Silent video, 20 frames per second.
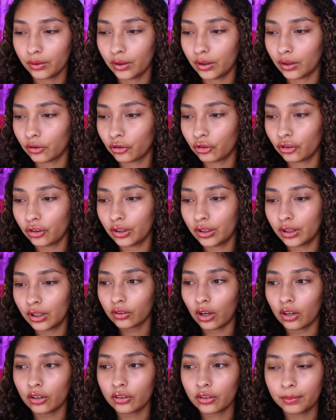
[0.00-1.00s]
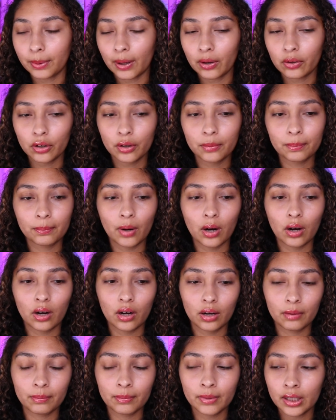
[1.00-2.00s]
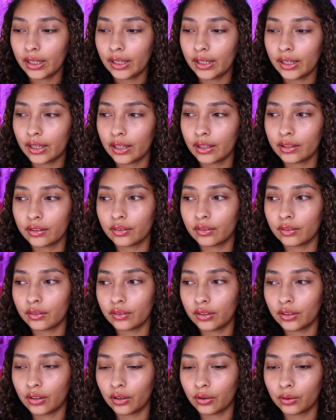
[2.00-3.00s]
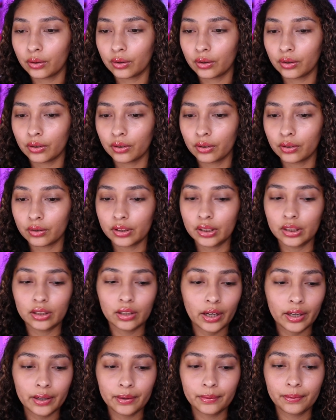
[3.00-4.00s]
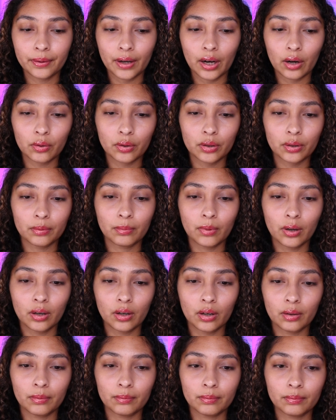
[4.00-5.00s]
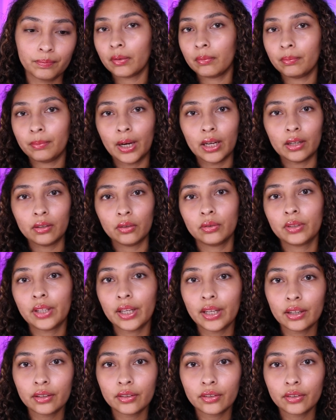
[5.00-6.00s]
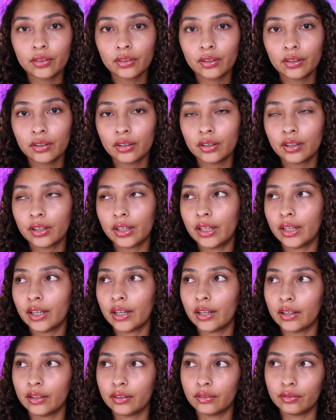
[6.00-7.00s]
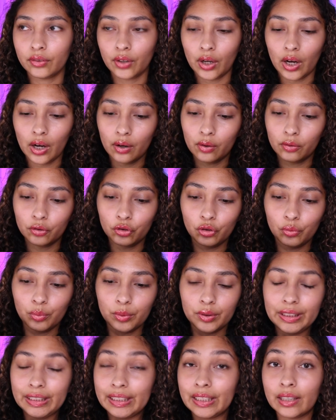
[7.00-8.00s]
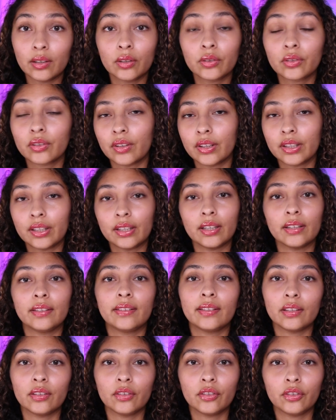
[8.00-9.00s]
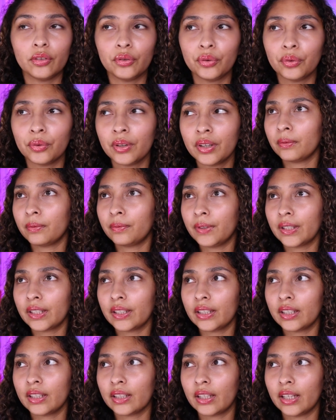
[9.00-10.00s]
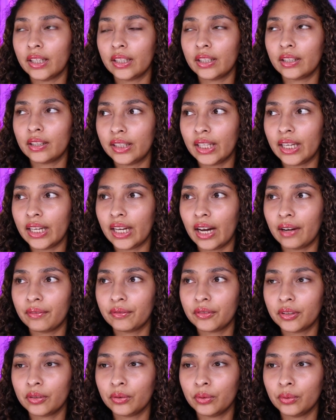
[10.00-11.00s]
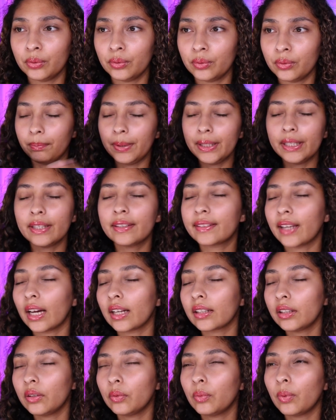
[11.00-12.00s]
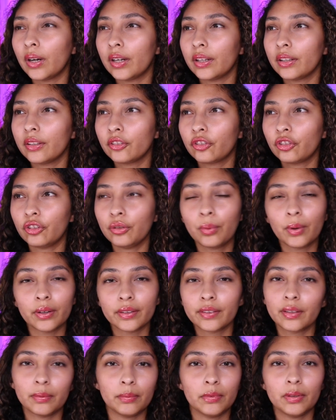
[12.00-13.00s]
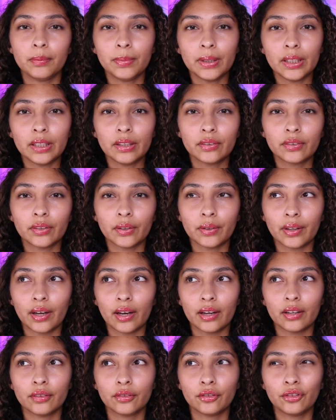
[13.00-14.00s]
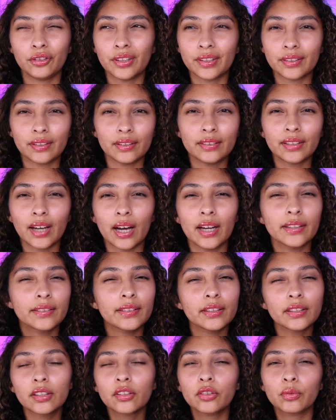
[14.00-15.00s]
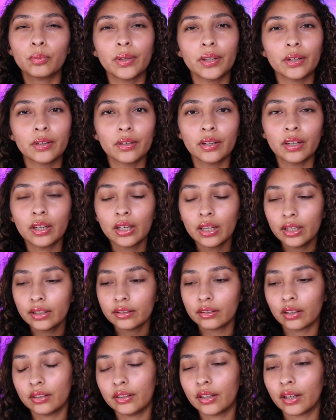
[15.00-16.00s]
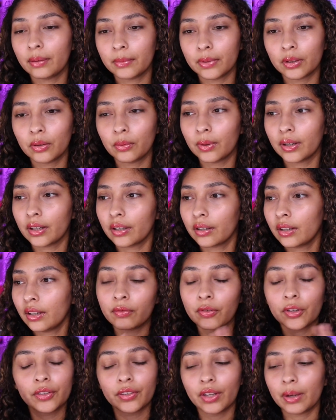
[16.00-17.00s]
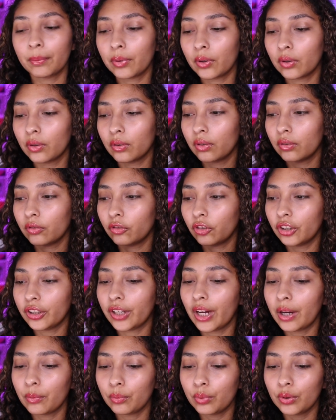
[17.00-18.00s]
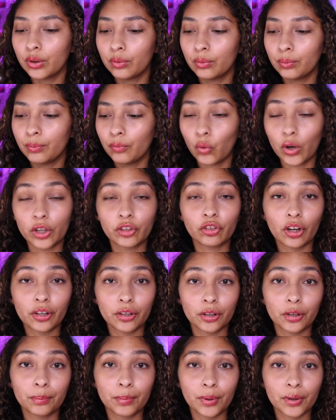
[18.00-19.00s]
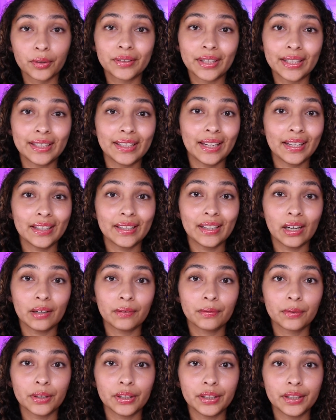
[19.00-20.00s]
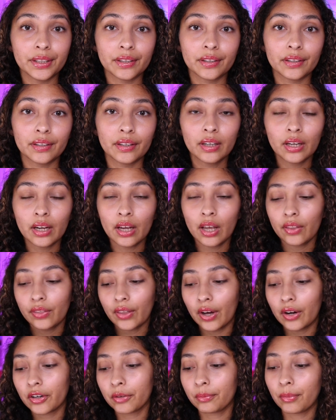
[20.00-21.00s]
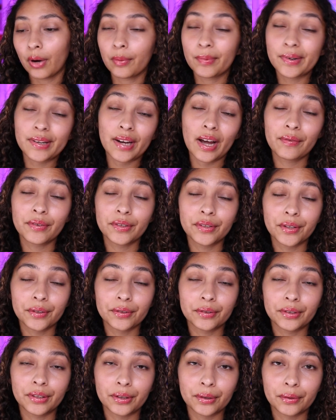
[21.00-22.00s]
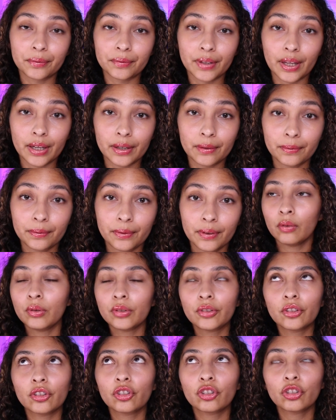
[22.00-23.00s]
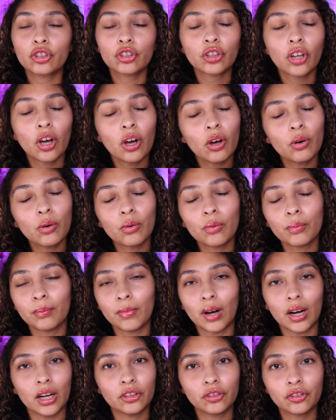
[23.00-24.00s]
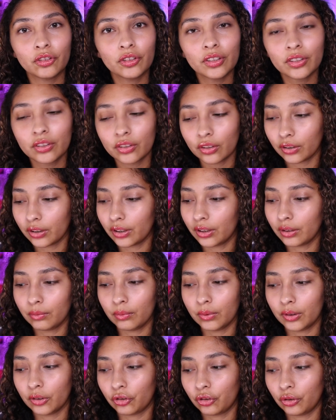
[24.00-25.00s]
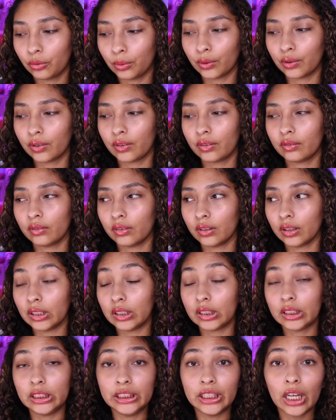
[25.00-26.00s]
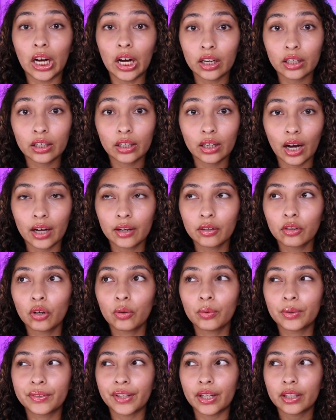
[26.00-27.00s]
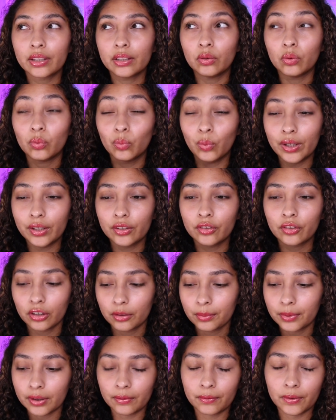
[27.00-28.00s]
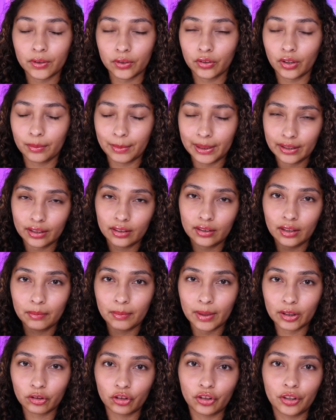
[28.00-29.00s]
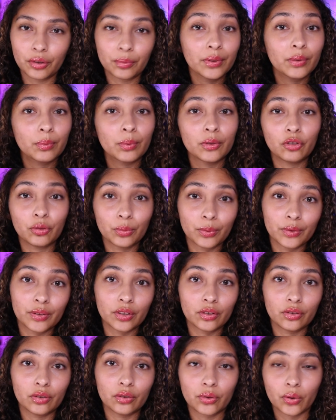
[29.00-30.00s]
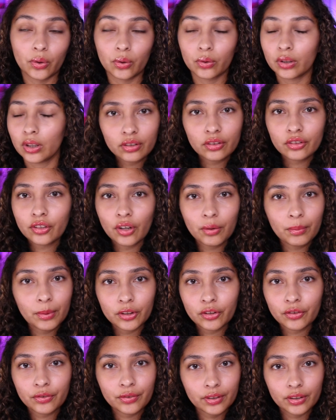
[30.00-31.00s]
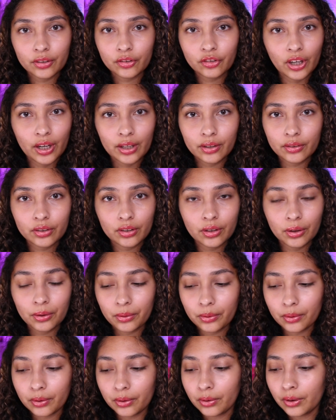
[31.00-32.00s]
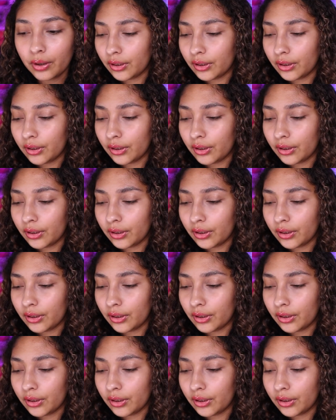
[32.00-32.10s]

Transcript: You know, she talks about her mom and, you know, her early life, how her mom battled cancer and how she would guilt the kids into feeling like they have to be exactly what she wants them to be so that she doesn't die. It's like this weird dynamic where, for example, Jennette would wish on her birthday cake every year that her mom would have another year of life, which is so much. This started when she was young. I don't know exactly when it started, but the first time I think they mentioned it was when she was six years old. So much for a child to go through.